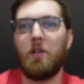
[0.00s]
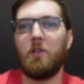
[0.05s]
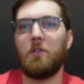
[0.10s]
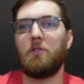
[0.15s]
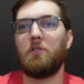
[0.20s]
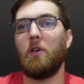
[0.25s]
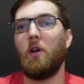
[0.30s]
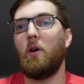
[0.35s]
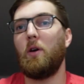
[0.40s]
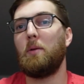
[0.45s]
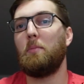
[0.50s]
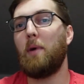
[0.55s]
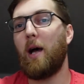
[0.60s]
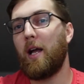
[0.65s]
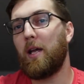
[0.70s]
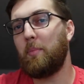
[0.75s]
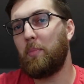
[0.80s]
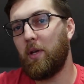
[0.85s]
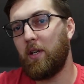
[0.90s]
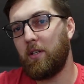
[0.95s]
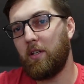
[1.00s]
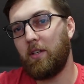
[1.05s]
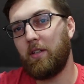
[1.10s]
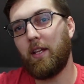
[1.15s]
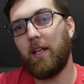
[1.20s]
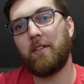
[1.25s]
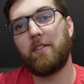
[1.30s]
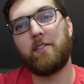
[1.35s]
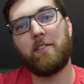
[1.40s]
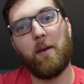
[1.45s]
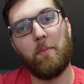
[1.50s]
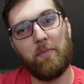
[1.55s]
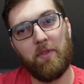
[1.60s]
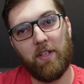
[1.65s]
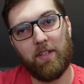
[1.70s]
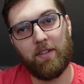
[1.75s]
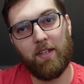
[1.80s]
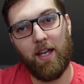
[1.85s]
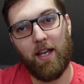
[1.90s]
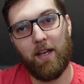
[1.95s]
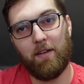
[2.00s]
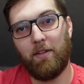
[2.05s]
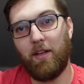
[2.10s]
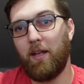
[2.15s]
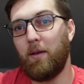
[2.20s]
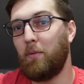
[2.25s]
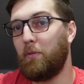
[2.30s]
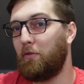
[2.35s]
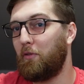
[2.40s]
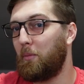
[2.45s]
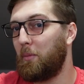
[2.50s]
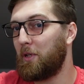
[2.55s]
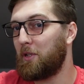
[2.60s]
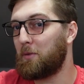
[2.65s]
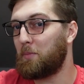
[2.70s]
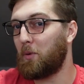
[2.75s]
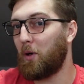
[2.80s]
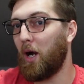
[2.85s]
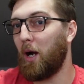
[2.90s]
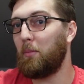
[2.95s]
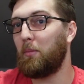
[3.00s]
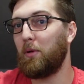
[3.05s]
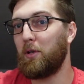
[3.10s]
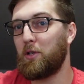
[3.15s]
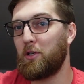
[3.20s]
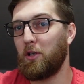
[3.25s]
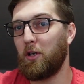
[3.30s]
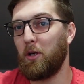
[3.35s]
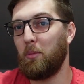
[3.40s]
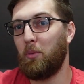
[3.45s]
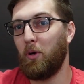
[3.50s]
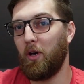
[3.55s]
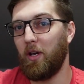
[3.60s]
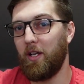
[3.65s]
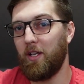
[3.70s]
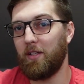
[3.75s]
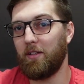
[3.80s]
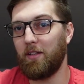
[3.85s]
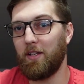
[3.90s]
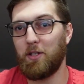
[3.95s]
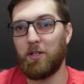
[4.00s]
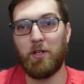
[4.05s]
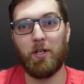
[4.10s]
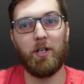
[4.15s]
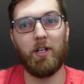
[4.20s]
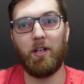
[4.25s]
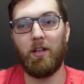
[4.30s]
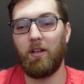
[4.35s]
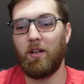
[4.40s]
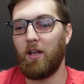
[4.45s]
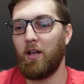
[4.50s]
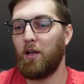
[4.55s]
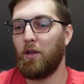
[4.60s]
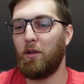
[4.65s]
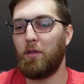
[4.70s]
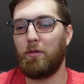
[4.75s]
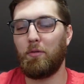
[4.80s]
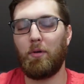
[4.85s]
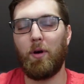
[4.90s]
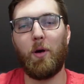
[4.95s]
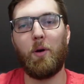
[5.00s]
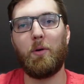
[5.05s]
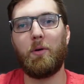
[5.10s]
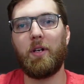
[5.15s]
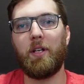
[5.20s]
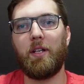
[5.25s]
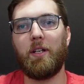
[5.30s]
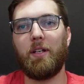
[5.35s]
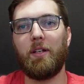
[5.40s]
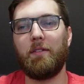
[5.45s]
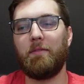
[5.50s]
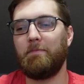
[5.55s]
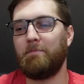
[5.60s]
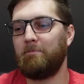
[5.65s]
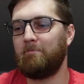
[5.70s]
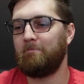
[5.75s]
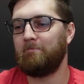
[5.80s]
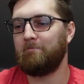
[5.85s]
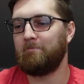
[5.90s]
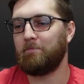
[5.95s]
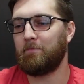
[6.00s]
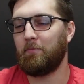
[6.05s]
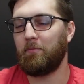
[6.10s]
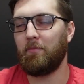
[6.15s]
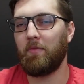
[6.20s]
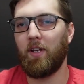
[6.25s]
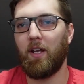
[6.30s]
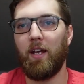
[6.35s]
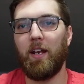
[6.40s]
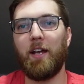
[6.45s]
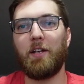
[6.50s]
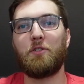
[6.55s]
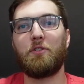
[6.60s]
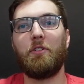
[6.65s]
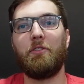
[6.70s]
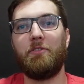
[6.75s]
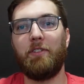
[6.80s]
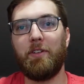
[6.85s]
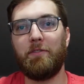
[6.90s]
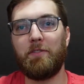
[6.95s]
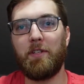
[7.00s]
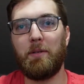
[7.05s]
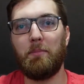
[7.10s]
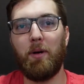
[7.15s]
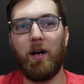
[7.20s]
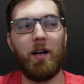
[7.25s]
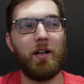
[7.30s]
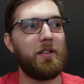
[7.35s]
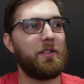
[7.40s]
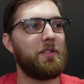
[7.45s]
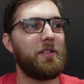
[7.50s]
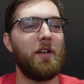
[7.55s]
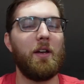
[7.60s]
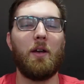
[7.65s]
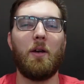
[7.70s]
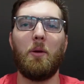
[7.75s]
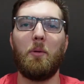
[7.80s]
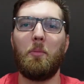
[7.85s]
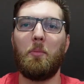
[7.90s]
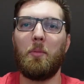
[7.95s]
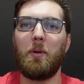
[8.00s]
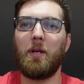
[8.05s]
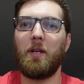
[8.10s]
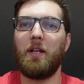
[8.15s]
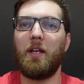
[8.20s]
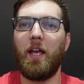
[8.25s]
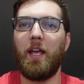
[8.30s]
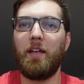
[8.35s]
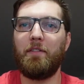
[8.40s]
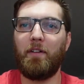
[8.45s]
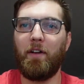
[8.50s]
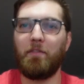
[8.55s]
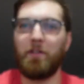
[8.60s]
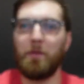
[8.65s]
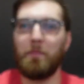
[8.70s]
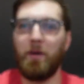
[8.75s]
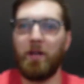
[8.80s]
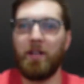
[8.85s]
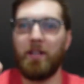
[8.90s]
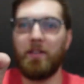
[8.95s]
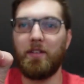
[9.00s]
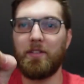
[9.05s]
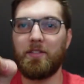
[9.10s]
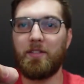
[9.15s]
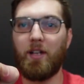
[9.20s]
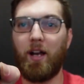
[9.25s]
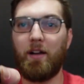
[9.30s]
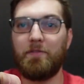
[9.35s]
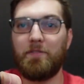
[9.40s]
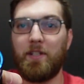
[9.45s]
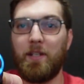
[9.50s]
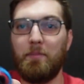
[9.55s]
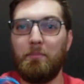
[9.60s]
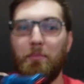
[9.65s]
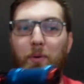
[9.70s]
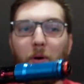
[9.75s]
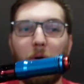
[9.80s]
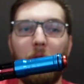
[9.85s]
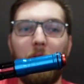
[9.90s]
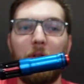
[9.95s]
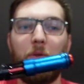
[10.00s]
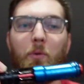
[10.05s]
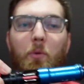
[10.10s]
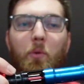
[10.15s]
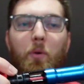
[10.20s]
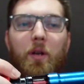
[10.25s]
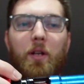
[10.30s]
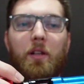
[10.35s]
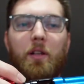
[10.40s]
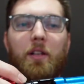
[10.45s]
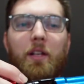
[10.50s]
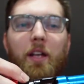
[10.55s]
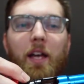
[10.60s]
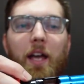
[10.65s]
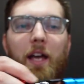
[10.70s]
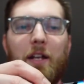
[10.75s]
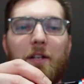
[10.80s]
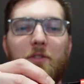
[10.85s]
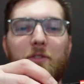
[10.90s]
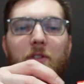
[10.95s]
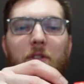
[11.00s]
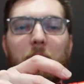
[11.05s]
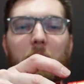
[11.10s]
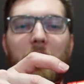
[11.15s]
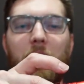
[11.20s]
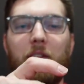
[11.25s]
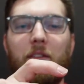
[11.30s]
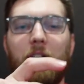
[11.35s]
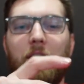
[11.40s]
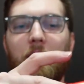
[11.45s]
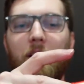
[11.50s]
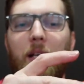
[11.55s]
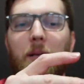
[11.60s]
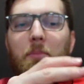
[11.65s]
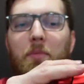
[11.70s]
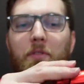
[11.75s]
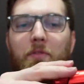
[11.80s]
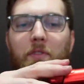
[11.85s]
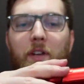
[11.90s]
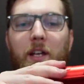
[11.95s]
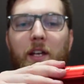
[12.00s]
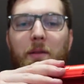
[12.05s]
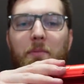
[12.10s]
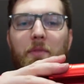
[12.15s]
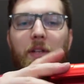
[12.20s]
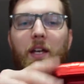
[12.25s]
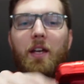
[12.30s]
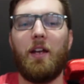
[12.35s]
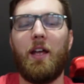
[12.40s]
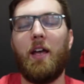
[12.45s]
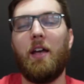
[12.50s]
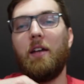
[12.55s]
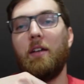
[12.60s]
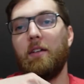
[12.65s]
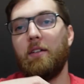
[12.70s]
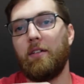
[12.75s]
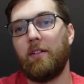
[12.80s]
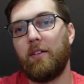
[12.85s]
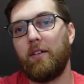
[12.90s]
So in my opinion, that's something that Infamous probably should have put in. They could have thrown in an extra 50 bucks, gave everybody the soft tip bolt, and really actually made the claim to fame that, hey,